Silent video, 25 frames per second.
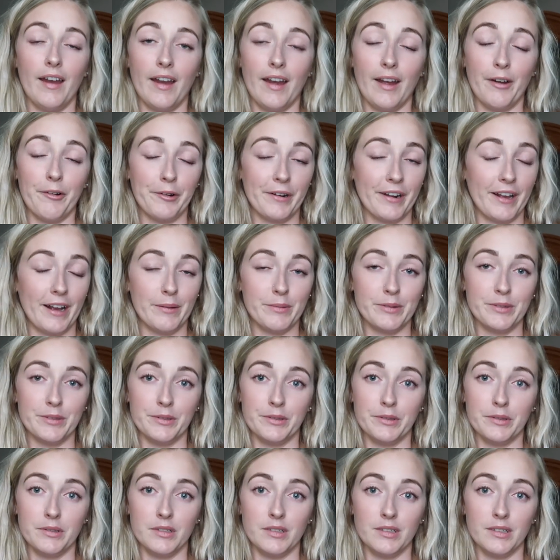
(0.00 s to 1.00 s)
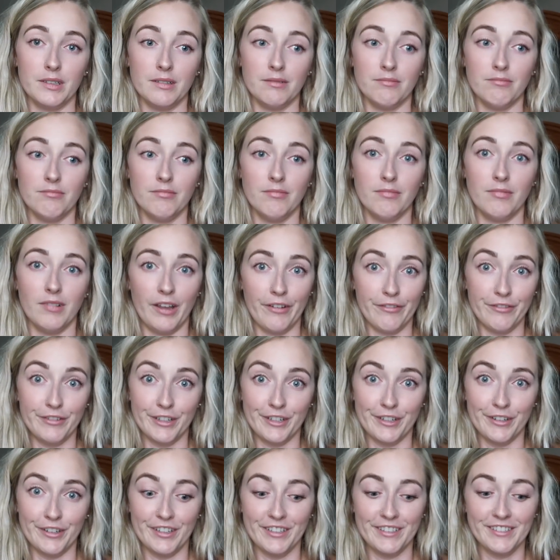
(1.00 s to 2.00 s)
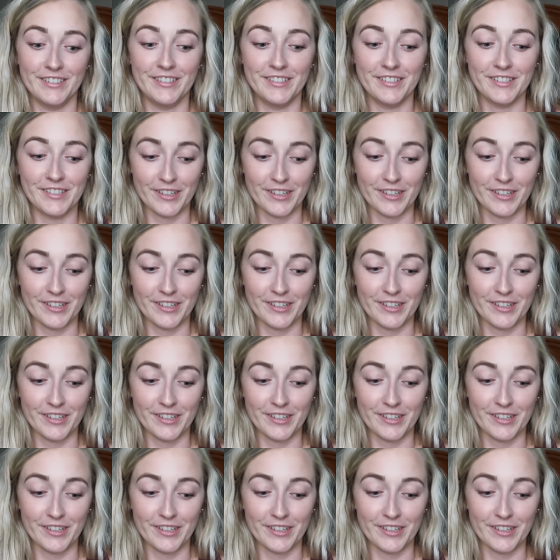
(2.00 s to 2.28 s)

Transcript: I would absolutely love to do it.